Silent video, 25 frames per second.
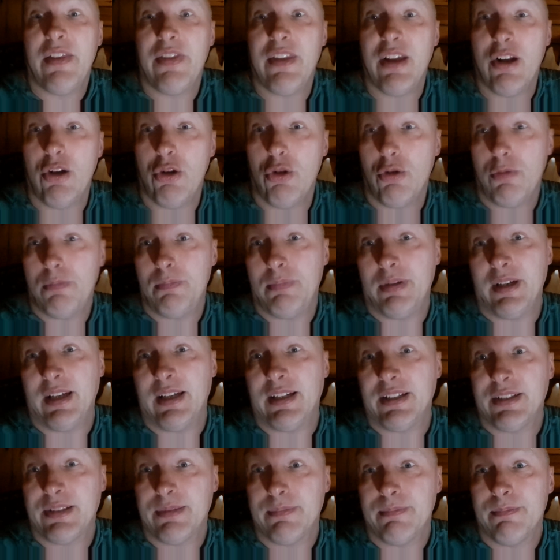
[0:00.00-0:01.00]
they're
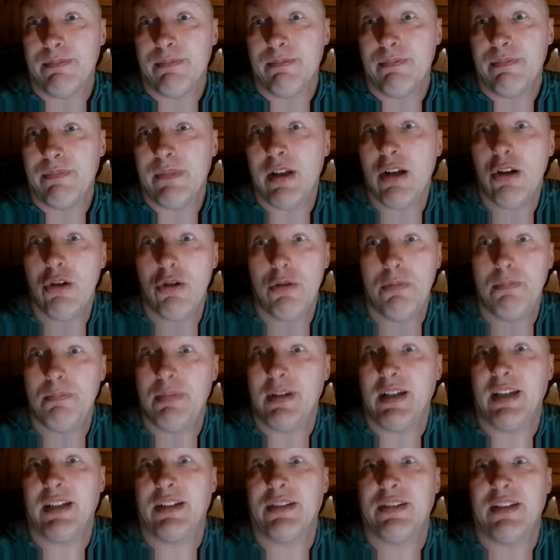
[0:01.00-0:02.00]
lupus. They're
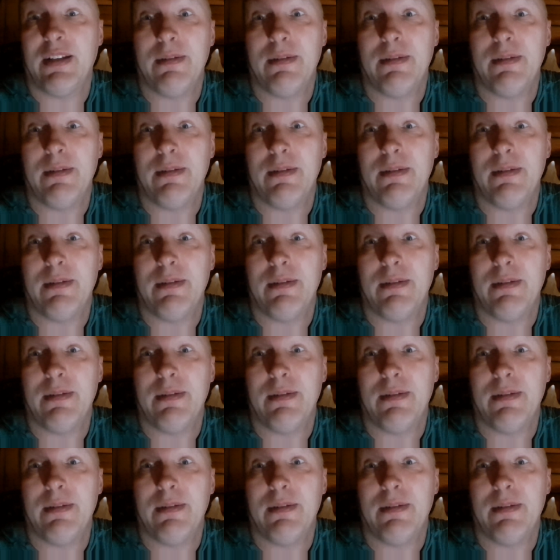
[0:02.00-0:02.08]
lupus.